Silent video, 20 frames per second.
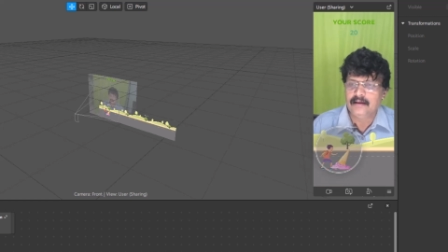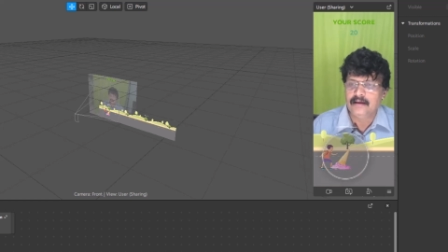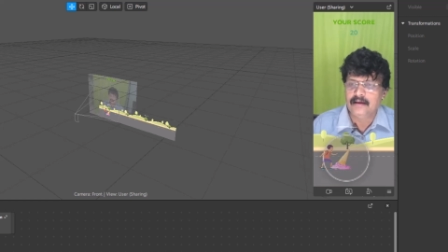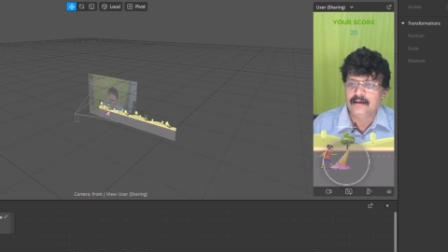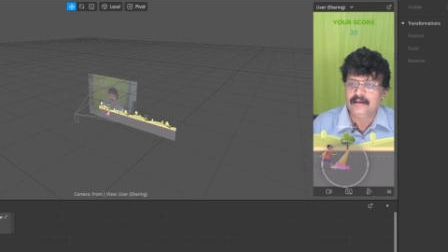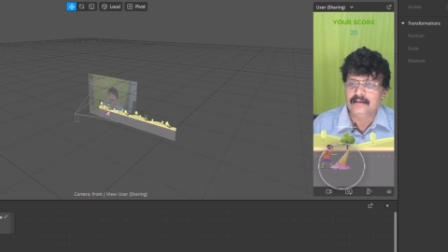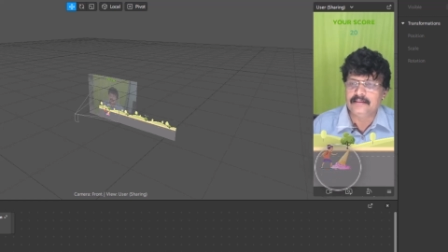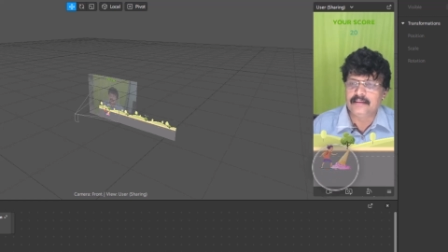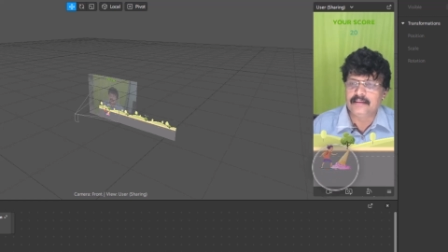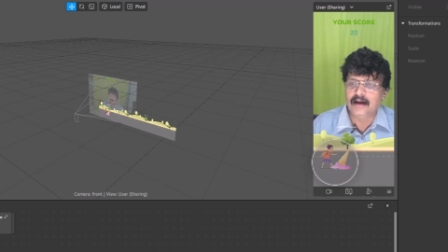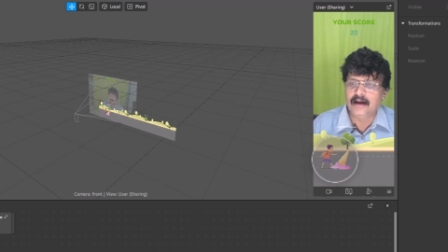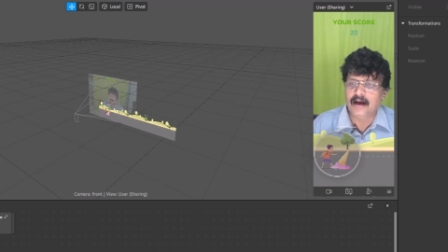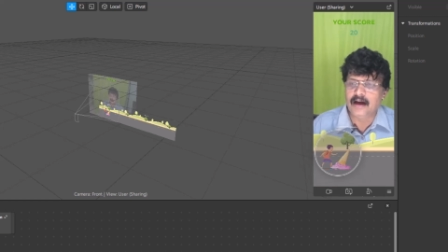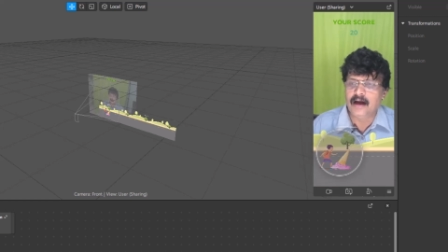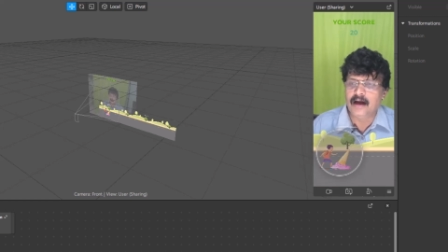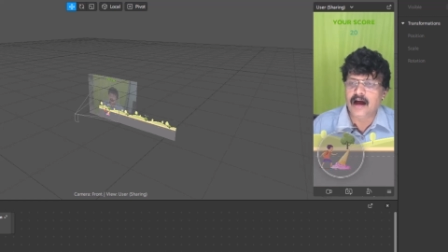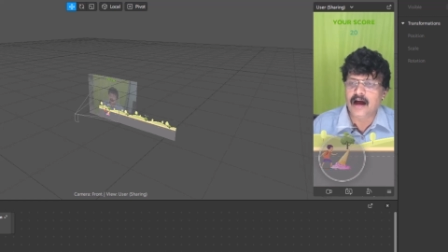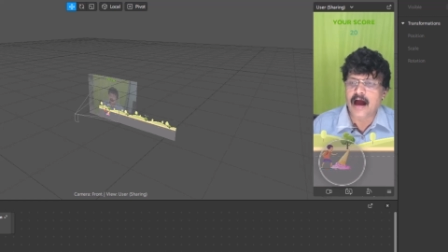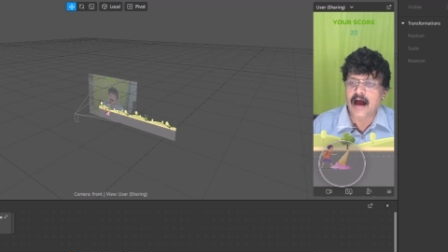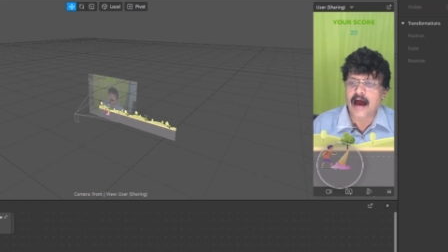the
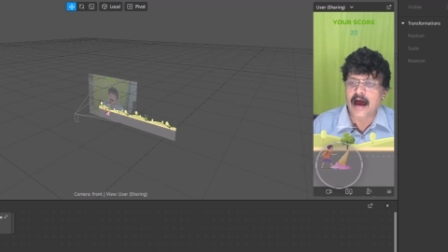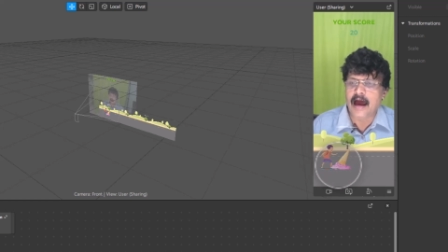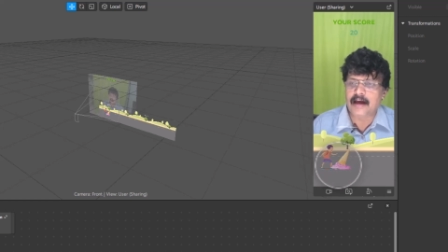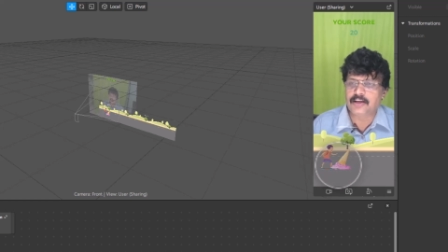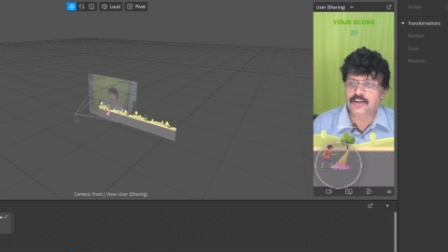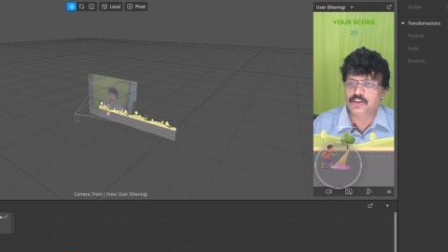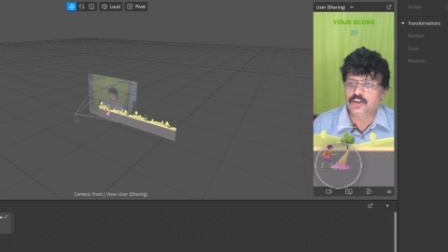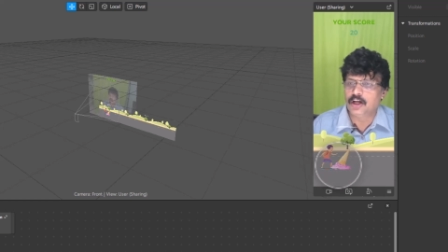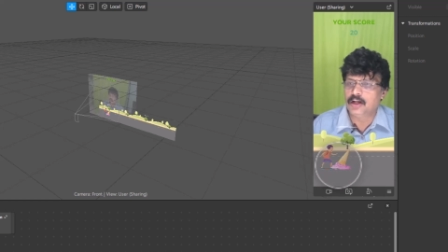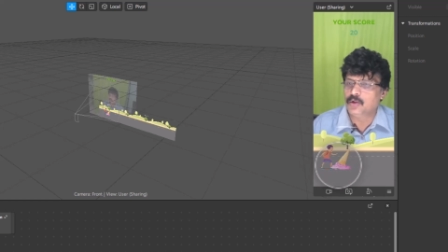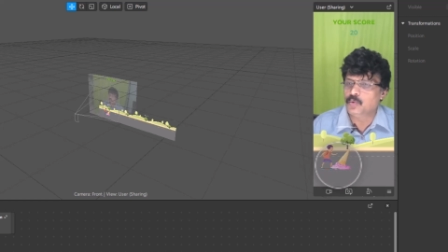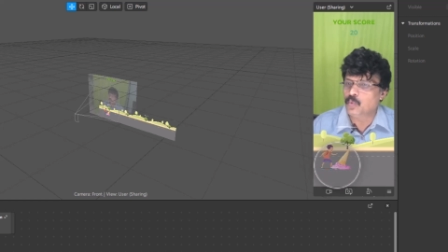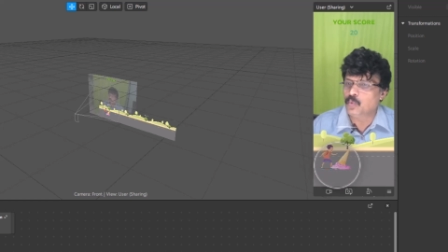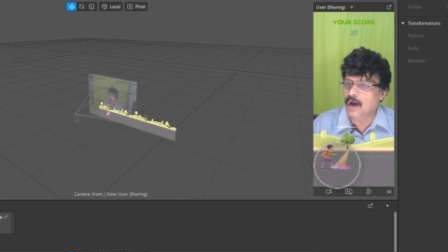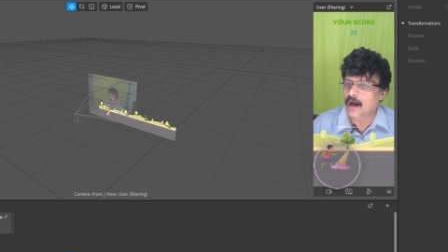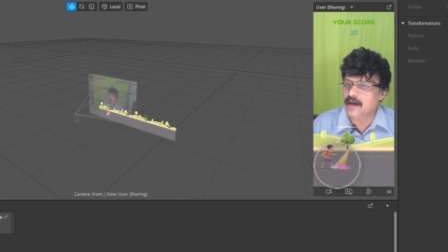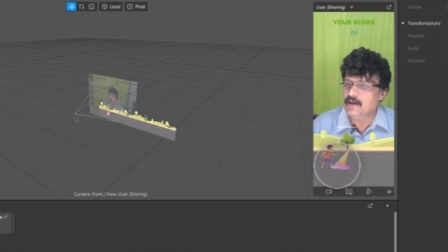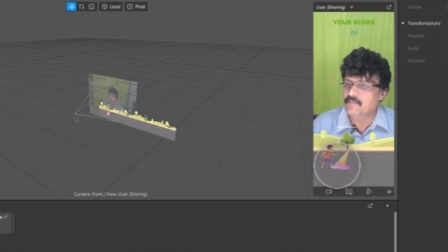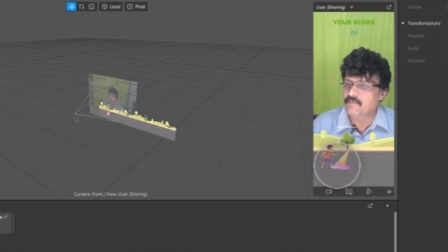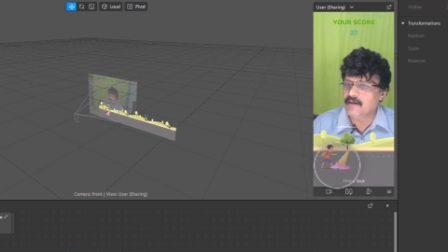actual y
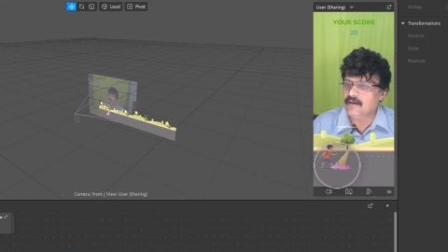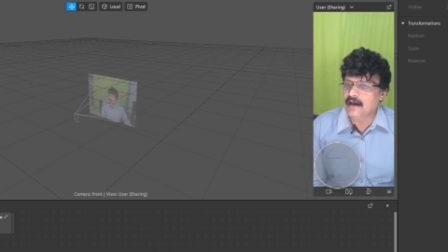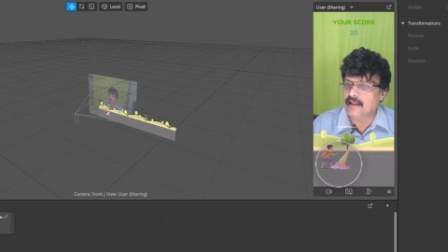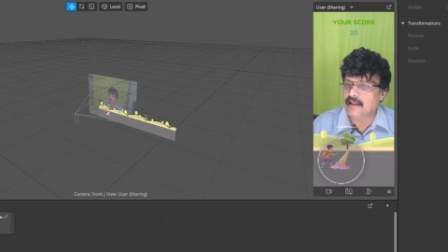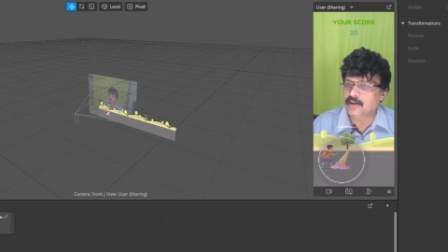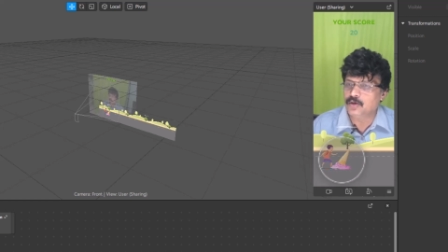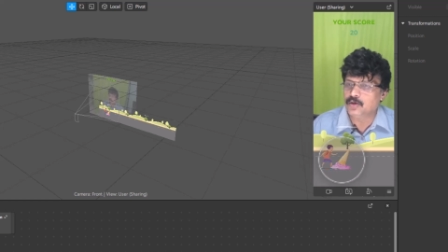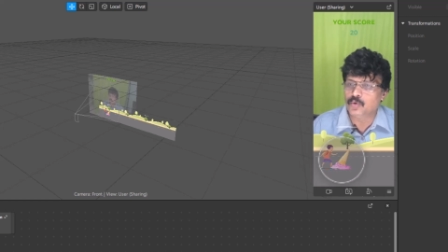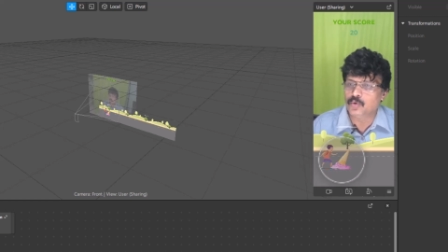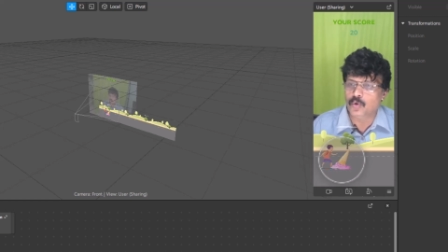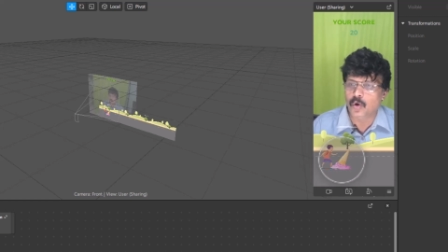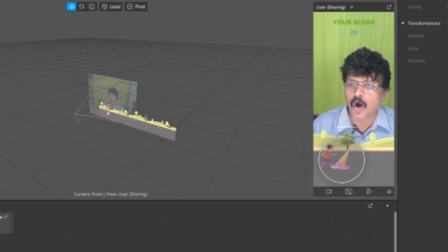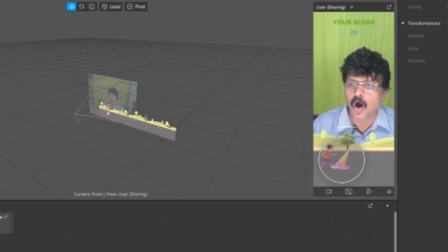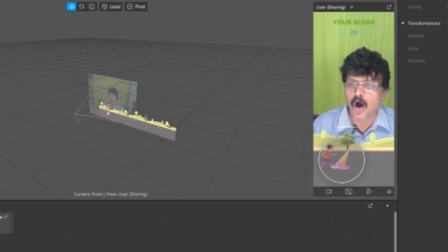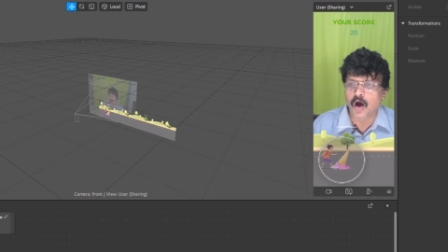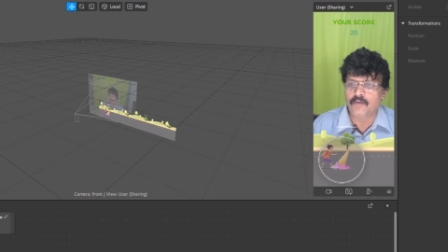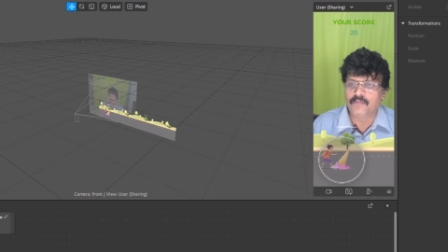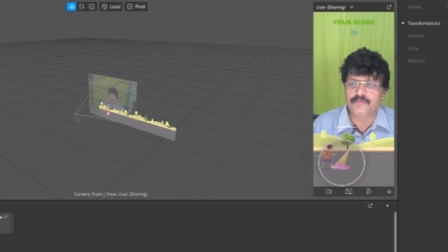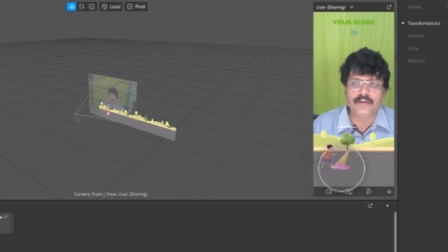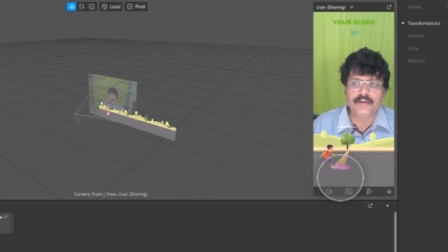value of
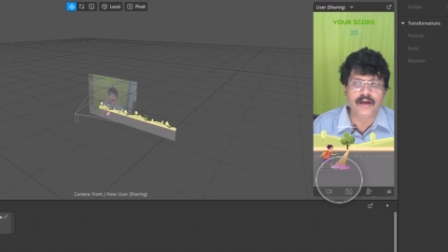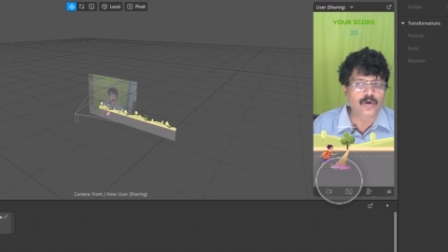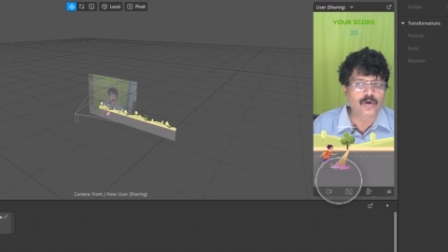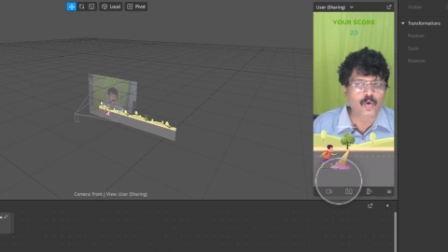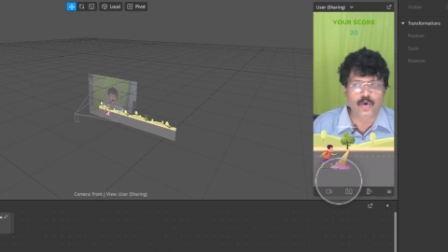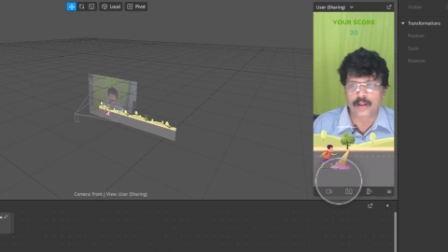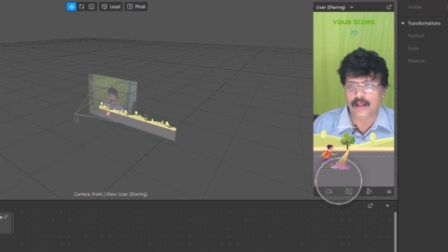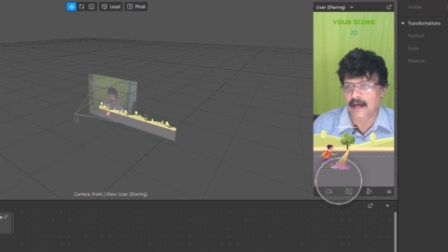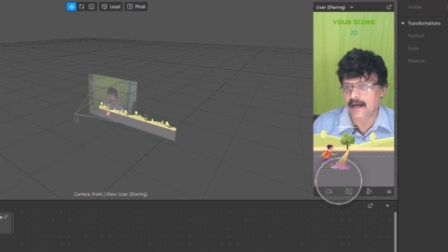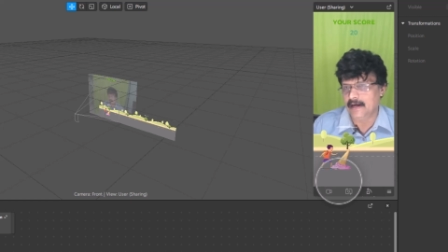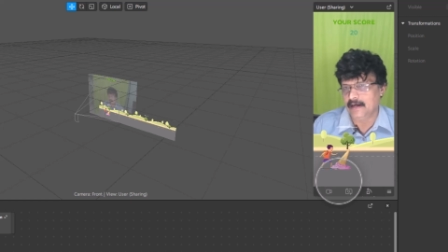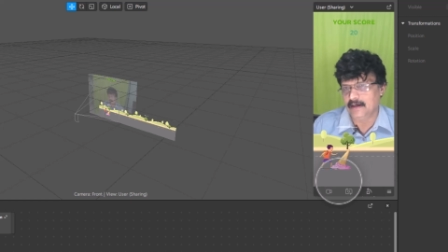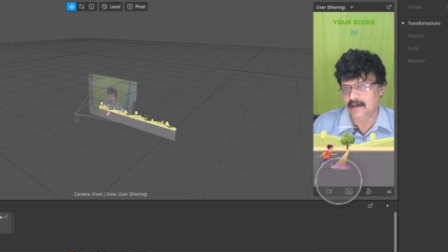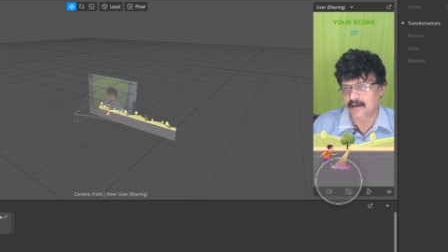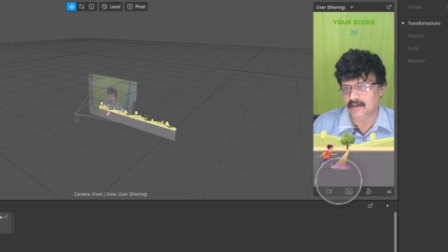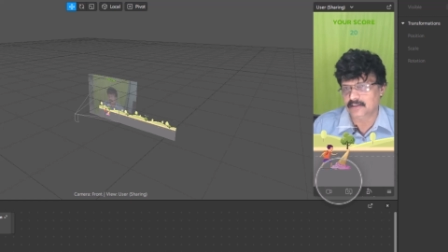the collider.